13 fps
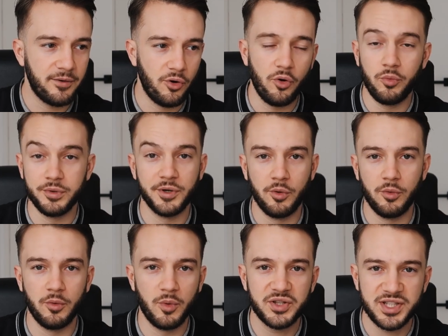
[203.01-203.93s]
or, you know,
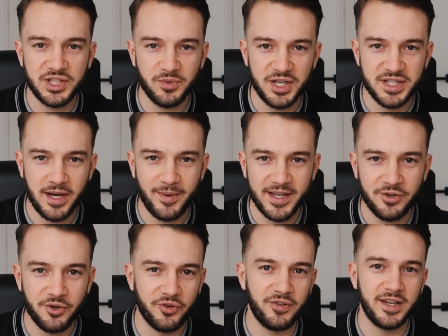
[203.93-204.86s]
what situation am I
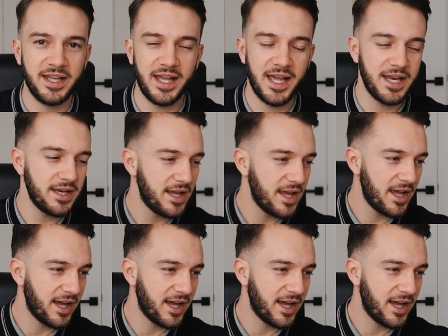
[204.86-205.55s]
currently in?